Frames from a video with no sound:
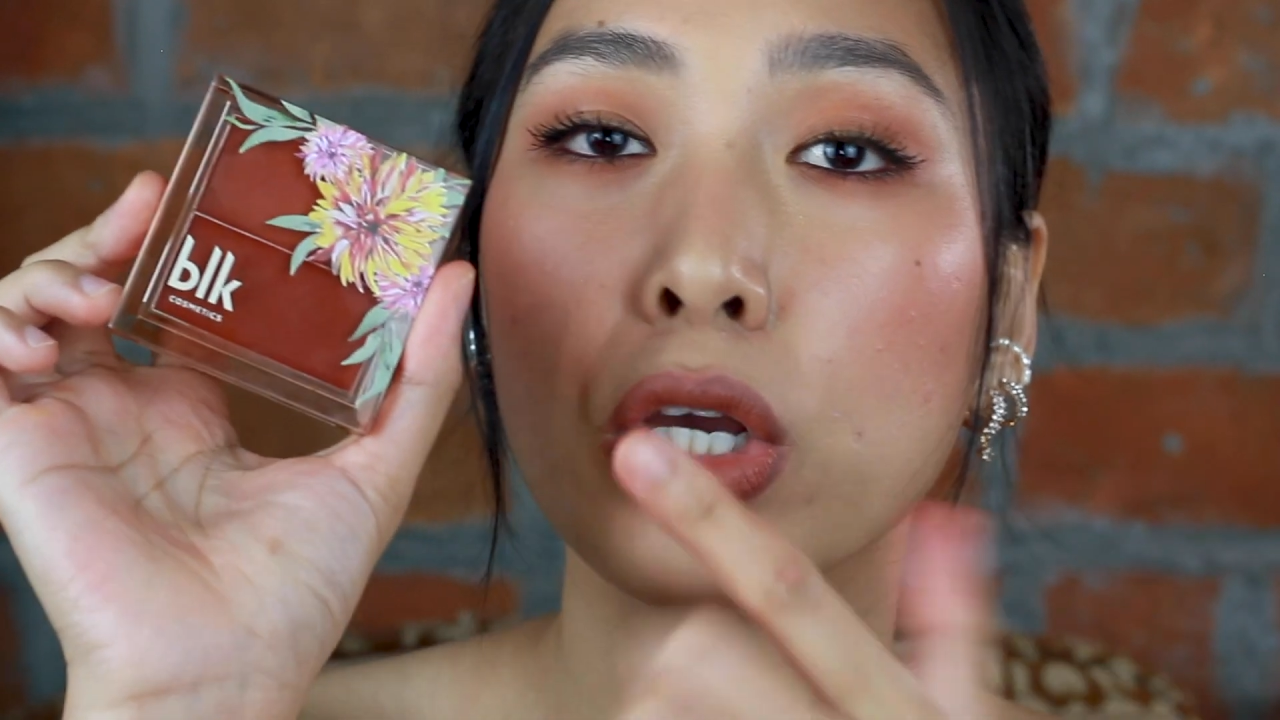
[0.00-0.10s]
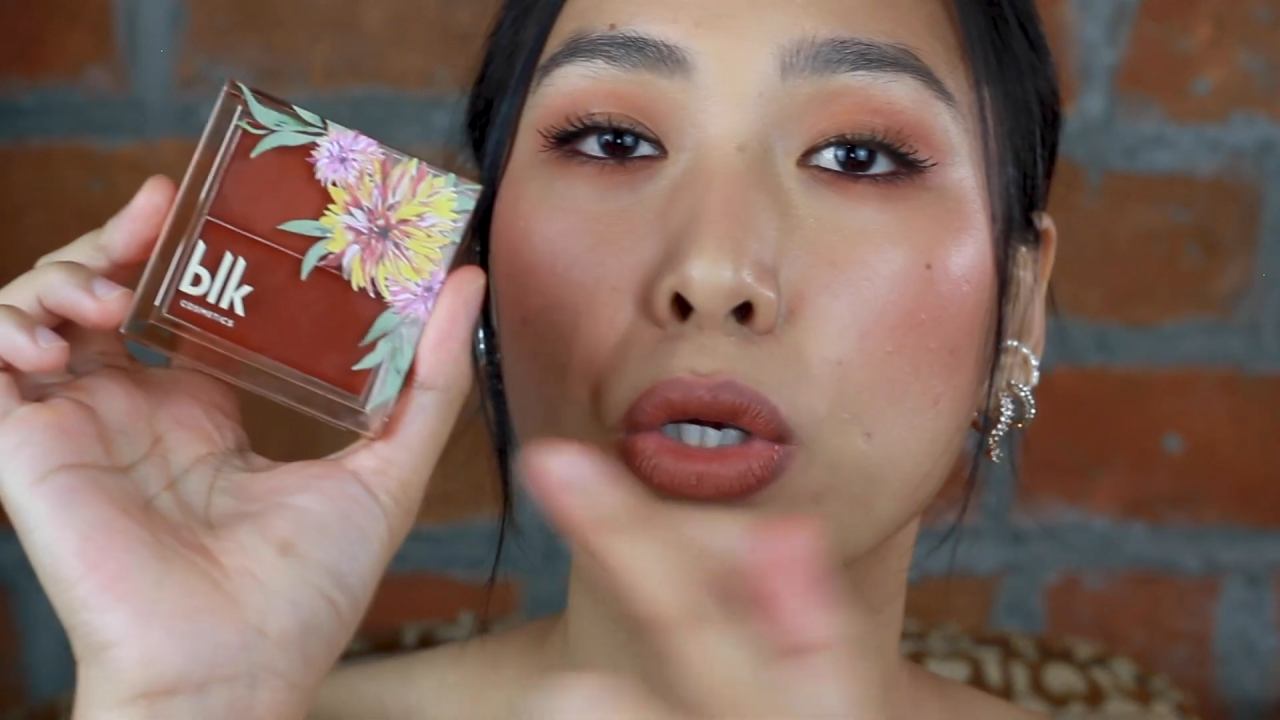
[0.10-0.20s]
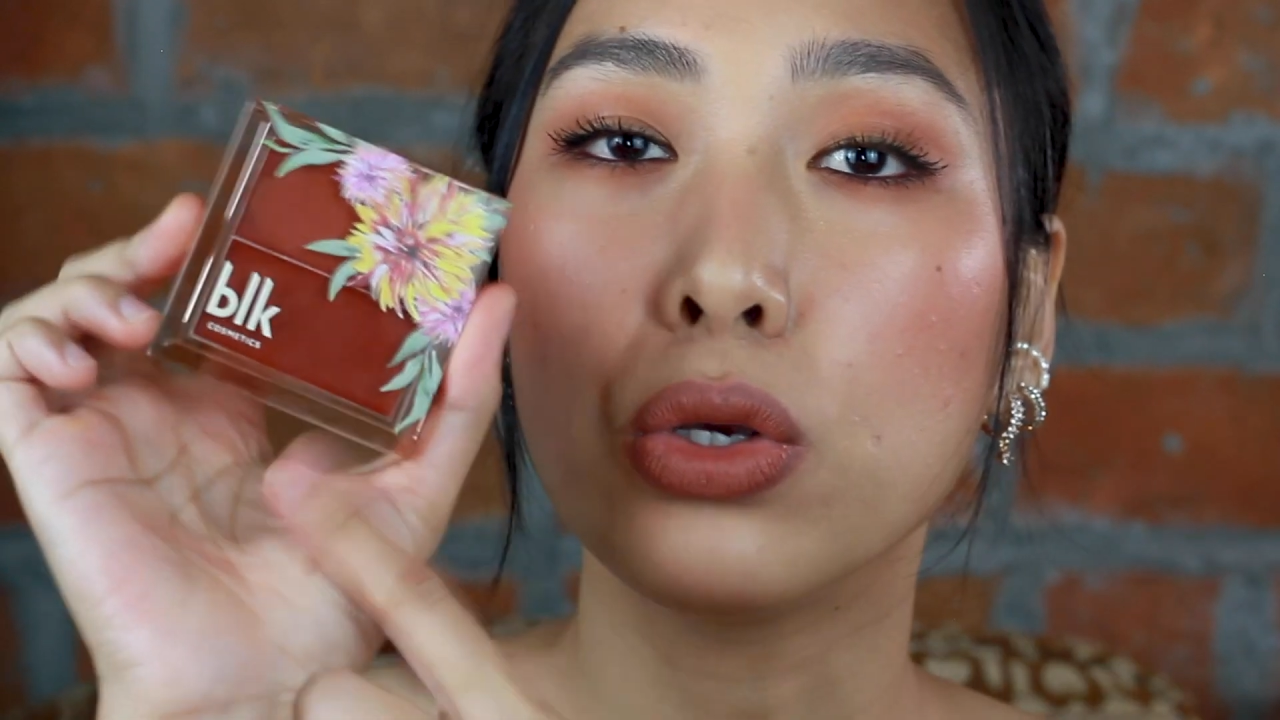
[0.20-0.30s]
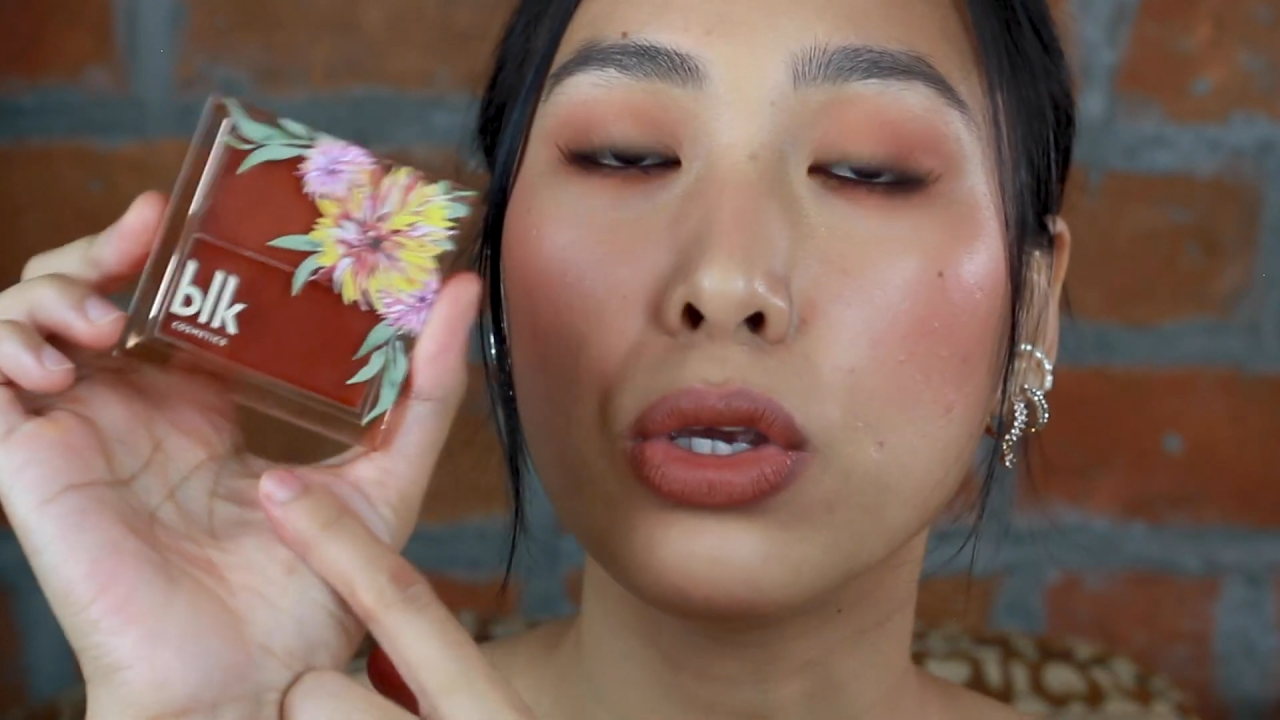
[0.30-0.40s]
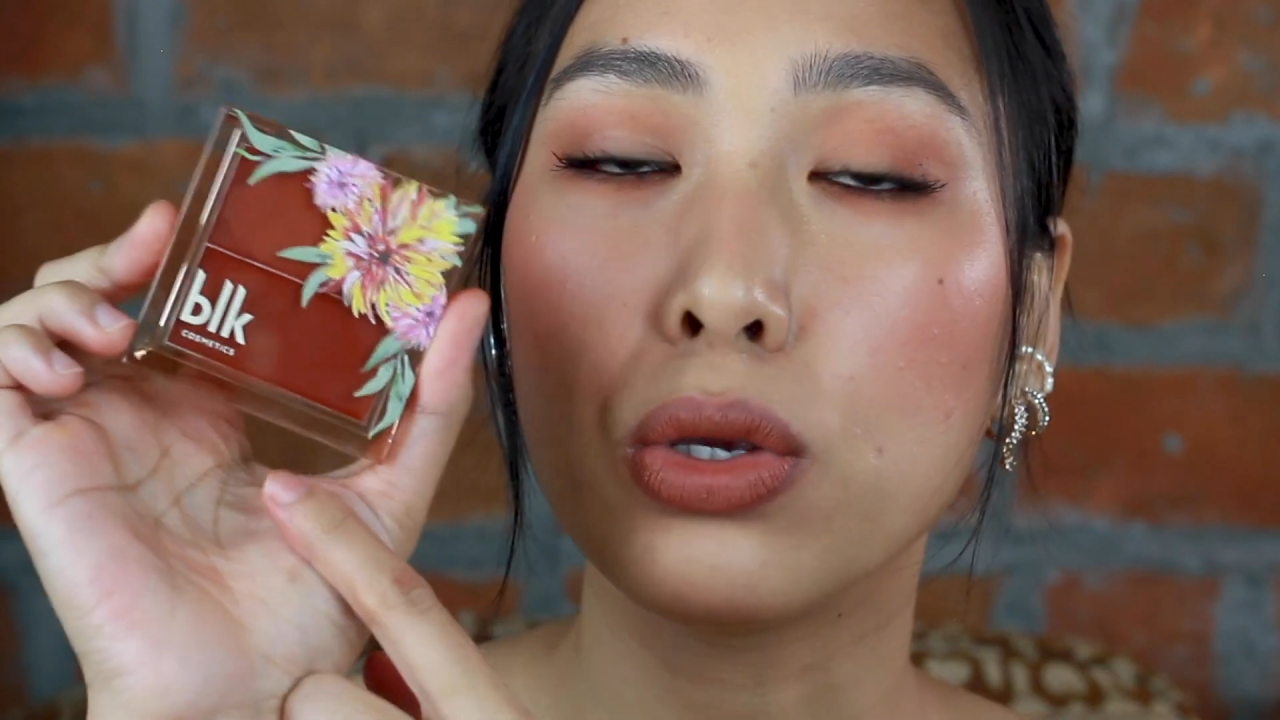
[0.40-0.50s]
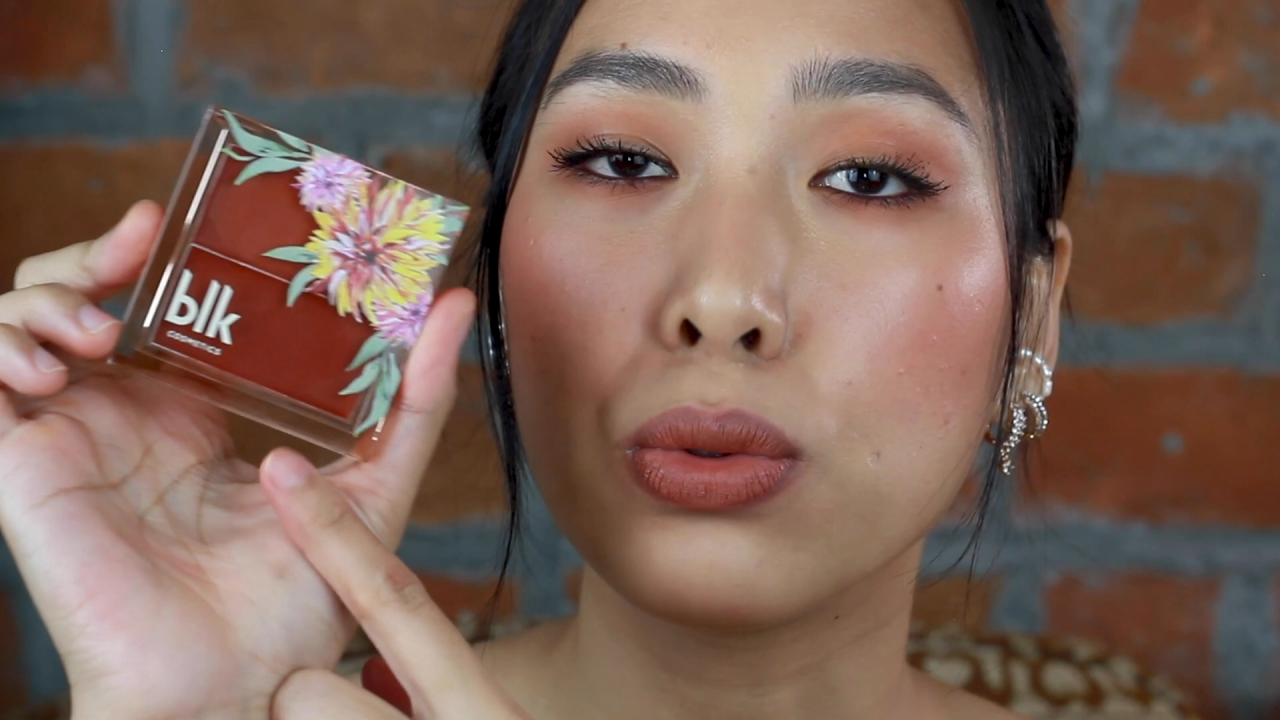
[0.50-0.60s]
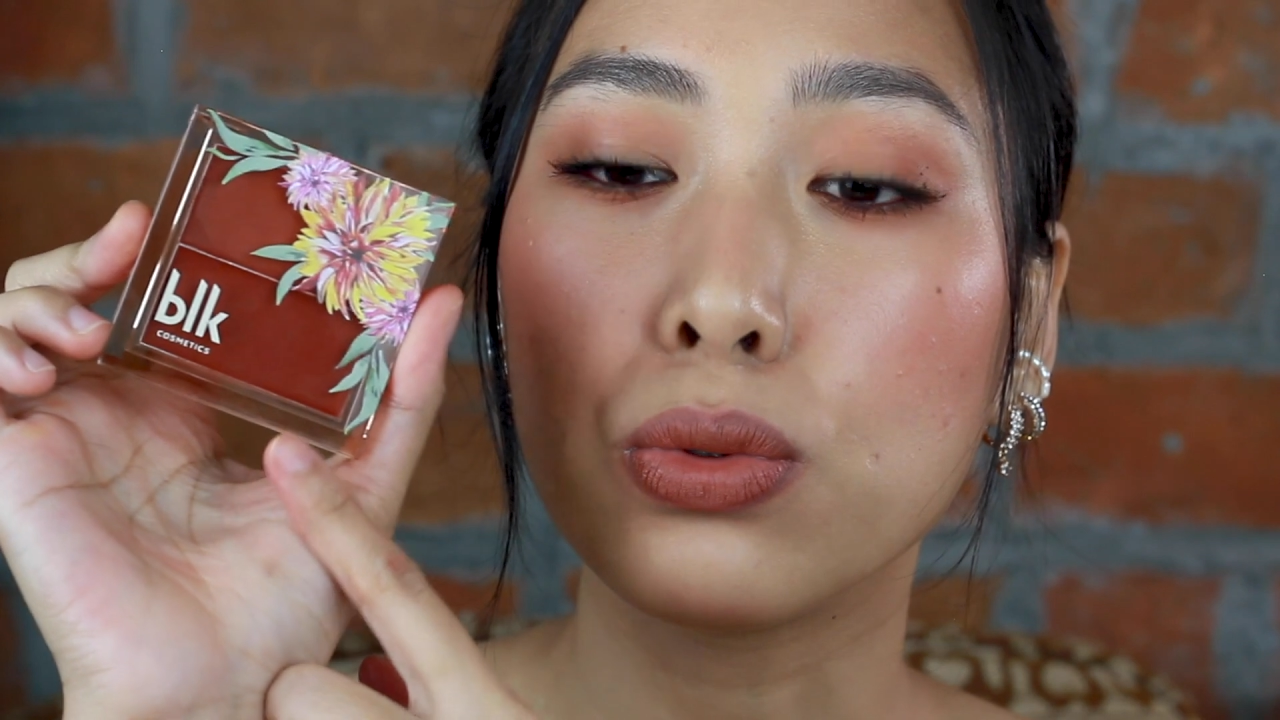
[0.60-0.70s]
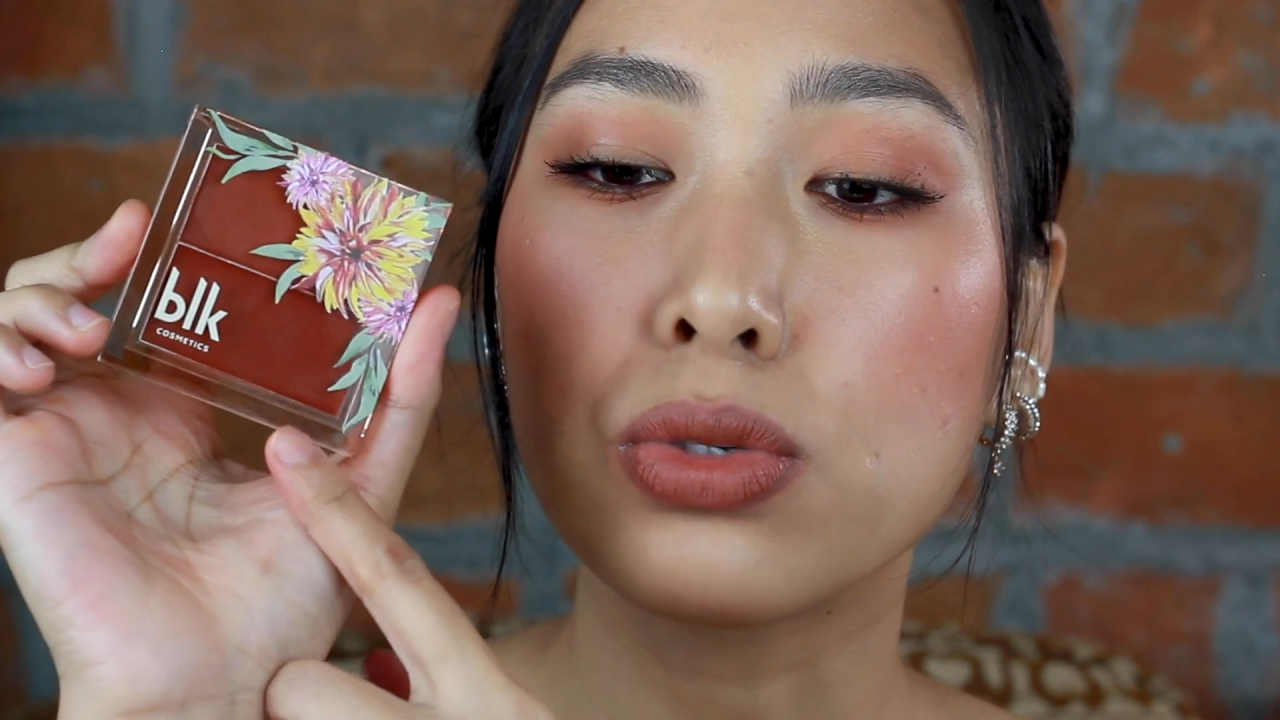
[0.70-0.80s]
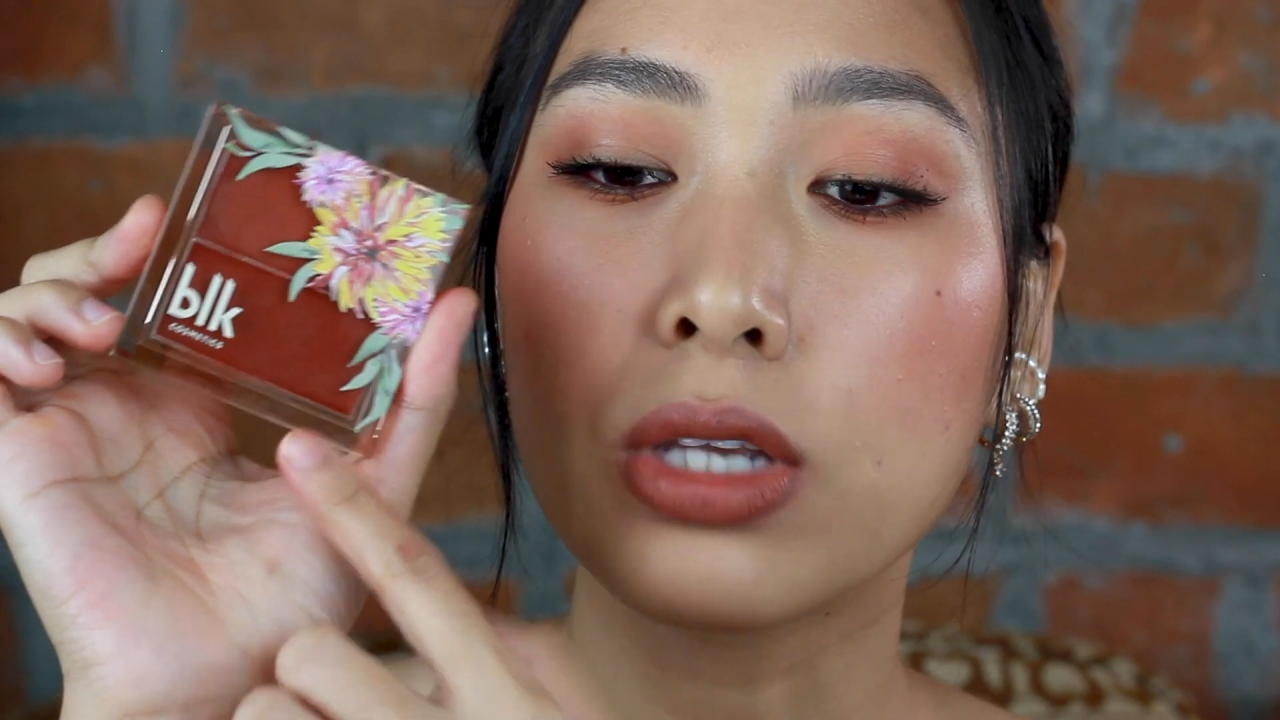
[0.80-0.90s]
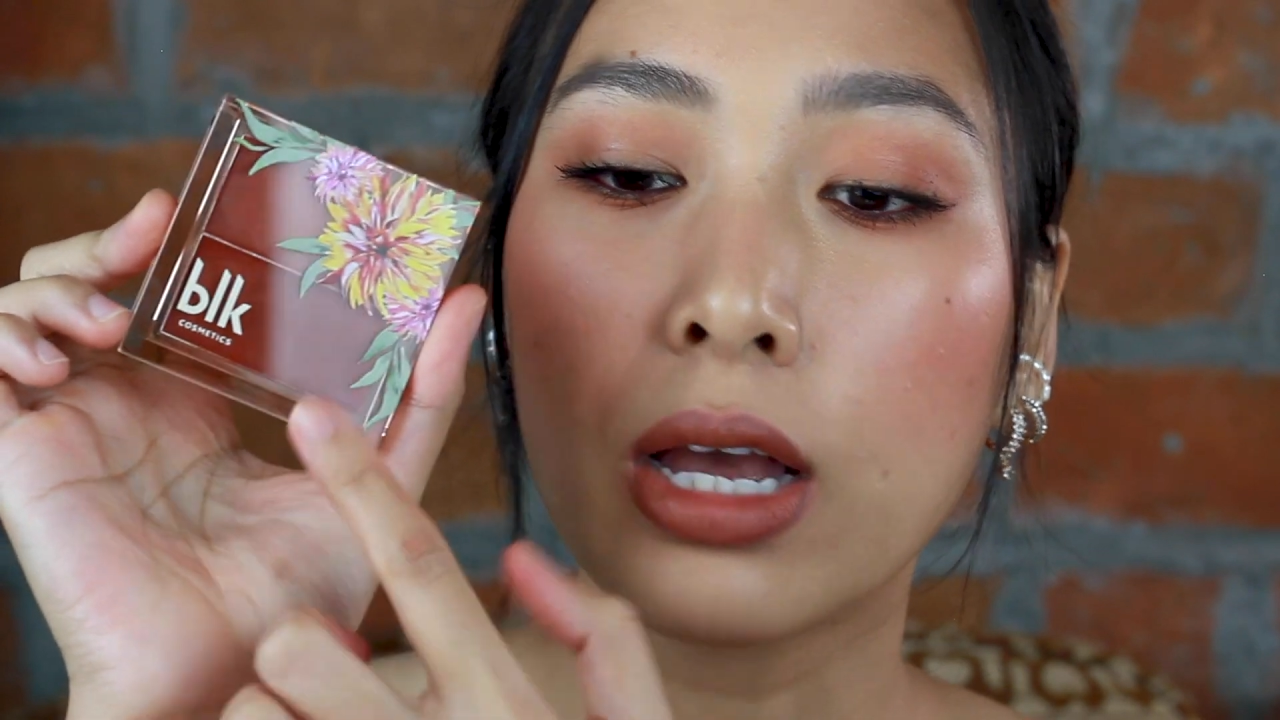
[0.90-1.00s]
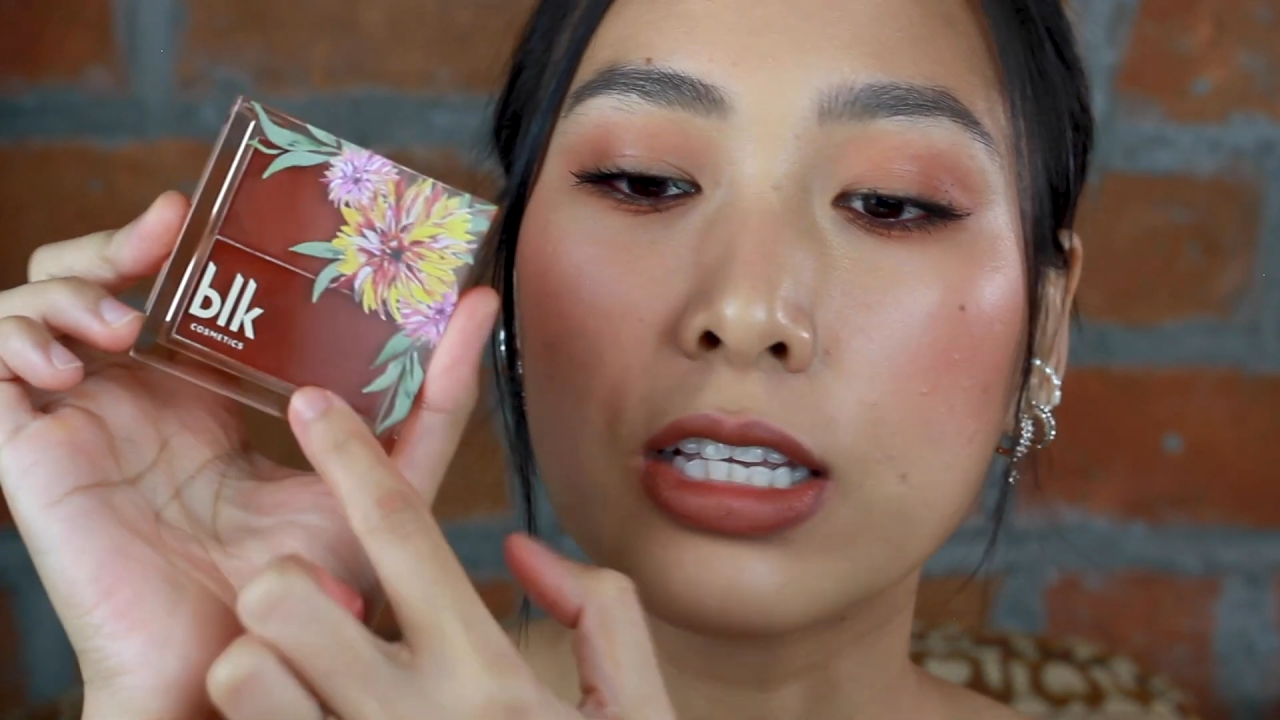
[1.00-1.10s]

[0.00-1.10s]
you use,